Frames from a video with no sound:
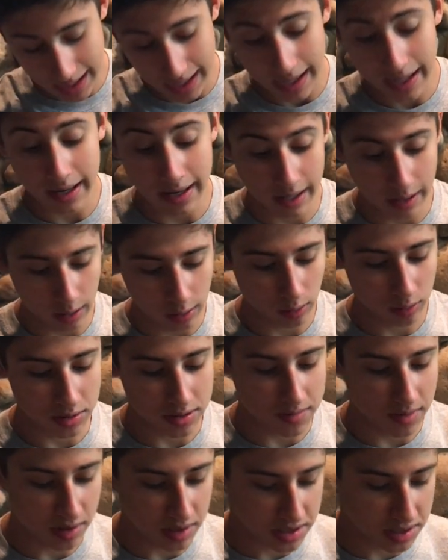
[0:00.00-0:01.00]
Yeah, it, it
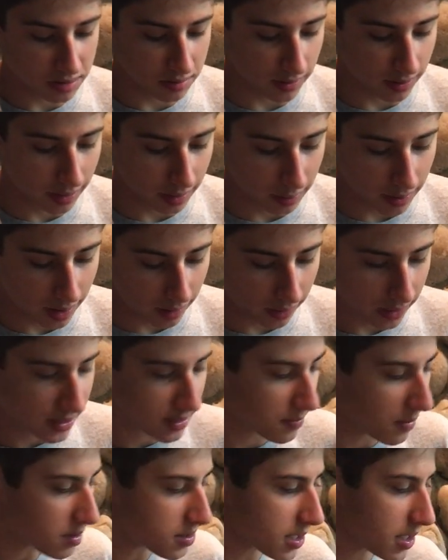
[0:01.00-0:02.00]
holds moisture really well.
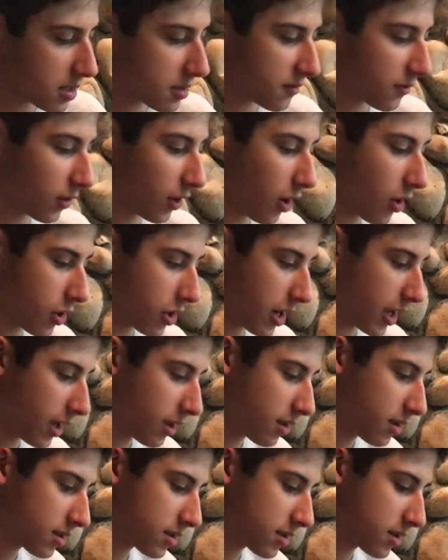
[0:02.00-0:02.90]
It's mostly used for gardening.